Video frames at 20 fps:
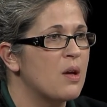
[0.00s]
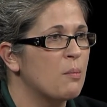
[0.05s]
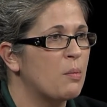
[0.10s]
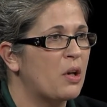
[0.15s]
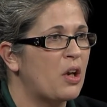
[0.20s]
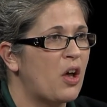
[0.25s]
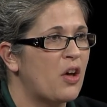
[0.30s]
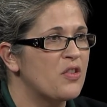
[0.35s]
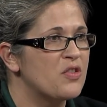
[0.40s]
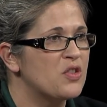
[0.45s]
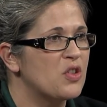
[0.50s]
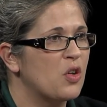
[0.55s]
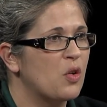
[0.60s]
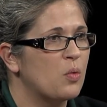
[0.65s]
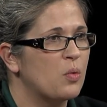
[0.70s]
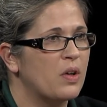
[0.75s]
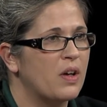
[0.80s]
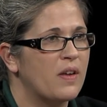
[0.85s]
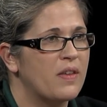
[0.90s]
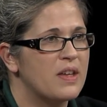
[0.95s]
but also
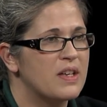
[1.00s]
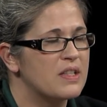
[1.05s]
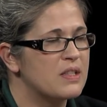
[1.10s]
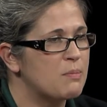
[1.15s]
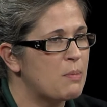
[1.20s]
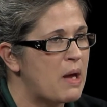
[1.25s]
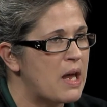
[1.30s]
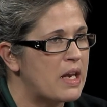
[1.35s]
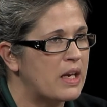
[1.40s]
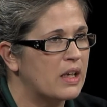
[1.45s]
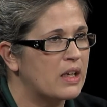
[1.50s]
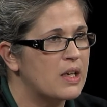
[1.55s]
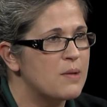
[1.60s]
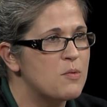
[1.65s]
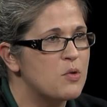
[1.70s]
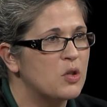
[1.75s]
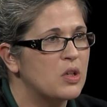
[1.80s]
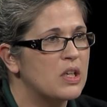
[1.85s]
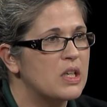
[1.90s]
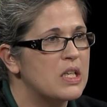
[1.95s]
with Hispanic
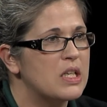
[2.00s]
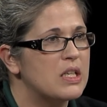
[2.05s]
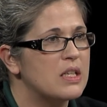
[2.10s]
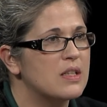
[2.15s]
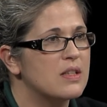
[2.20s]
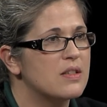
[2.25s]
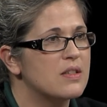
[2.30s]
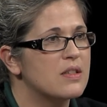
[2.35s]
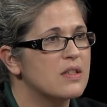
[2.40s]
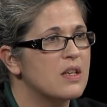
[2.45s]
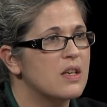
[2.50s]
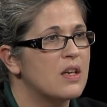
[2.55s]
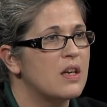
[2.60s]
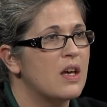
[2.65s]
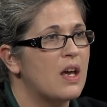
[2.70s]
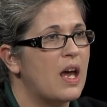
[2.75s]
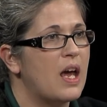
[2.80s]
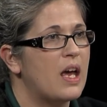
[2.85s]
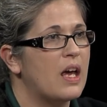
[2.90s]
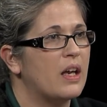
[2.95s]
communities
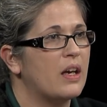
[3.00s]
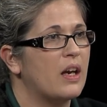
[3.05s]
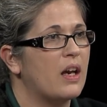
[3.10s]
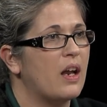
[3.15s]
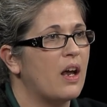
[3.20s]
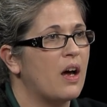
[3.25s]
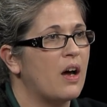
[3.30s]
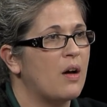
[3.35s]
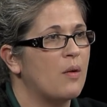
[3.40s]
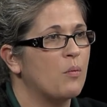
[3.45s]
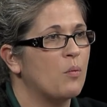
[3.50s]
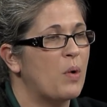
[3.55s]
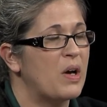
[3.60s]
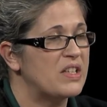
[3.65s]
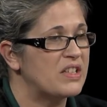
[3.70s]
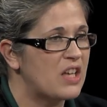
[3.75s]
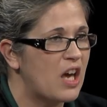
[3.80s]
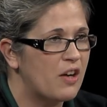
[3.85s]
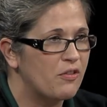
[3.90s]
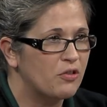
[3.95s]
and um,
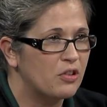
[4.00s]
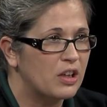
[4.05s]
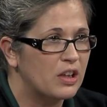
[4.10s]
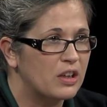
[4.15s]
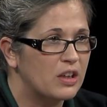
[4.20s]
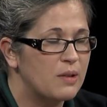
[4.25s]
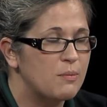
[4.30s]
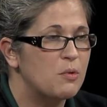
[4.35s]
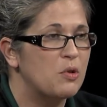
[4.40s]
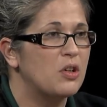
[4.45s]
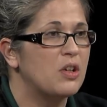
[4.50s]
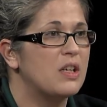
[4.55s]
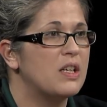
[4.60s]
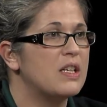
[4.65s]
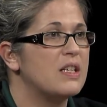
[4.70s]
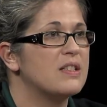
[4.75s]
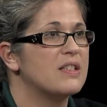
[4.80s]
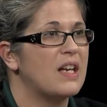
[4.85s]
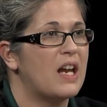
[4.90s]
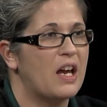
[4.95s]
West African
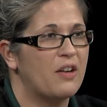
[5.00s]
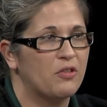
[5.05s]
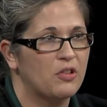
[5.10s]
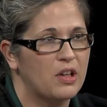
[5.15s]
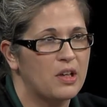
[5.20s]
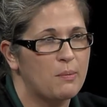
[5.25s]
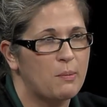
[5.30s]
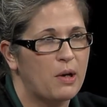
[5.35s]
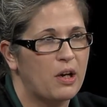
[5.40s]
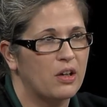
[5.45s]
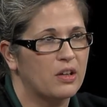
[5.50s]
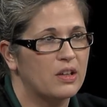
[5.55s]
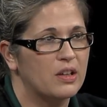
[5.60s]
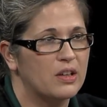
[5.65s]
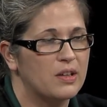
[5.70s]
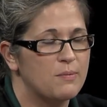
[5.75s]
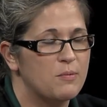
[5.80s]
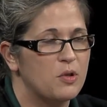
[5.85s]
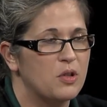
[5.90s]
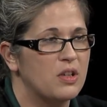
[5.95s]
communities and African
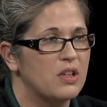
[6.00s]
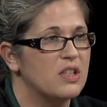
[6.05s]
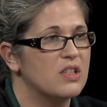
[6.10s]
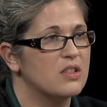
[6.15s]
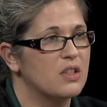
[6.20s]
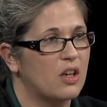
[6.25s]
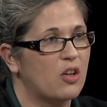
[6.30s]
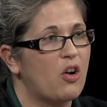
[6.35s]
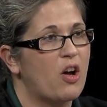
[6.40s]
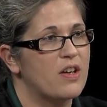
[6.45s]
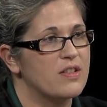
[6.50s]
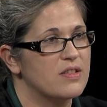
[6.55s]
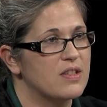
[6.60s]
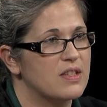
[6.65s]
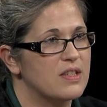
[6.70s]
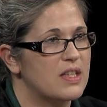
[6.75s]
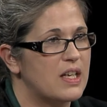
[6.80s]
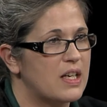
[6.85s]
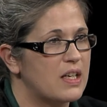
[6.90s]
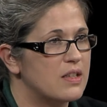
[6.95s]
American communities across the
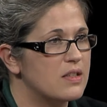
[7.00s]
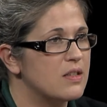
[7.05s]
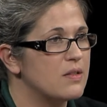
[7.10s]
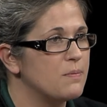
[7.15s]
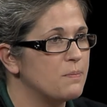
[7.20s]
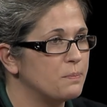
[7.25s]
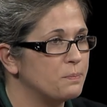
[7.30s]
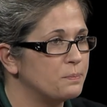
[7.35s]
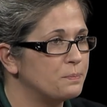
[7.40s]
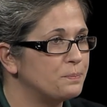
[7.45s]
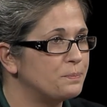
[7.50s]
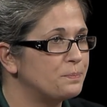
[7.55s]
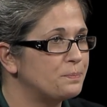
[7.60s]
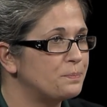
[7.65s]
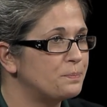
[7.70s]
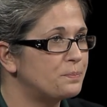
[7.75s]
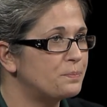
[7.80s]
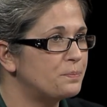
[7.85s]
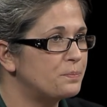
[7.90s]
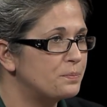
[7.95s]
state. Oh,
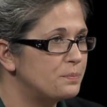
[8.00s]
okay.